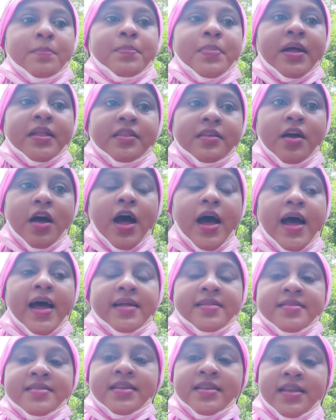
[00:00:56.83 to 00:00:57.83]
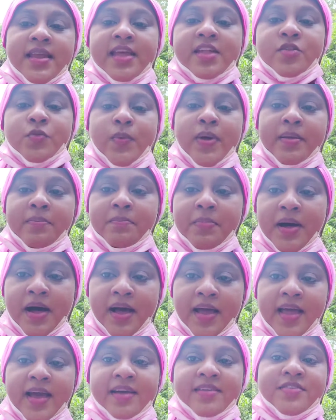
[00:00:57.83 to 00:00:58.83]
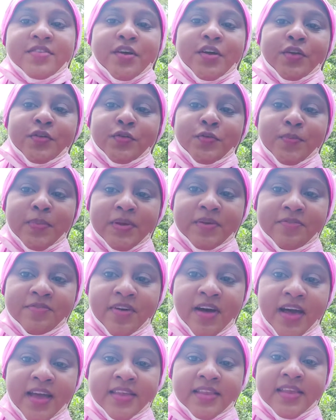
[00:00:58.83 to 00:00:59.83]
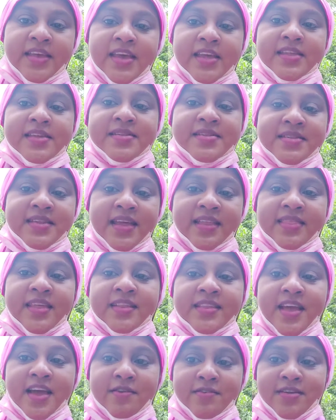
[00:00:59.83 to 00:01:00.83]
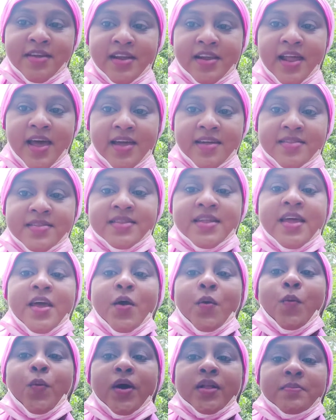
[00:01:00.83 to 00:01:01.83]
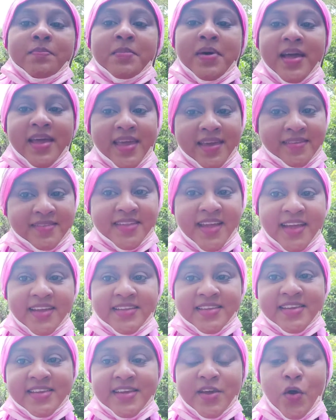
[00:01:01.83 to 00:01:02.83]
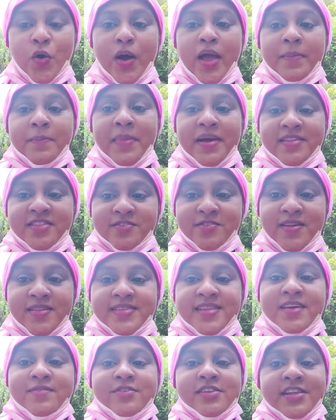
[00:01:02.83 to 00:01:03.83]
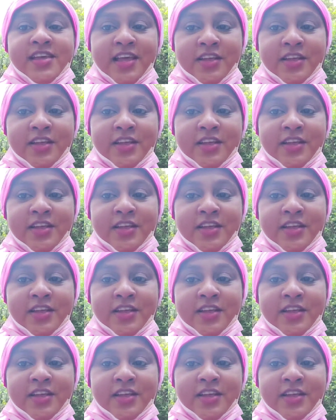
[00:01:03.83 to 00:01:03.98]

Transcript: But as the days went by, I started to be fine. It is then that I realized what my anxiety and my stress level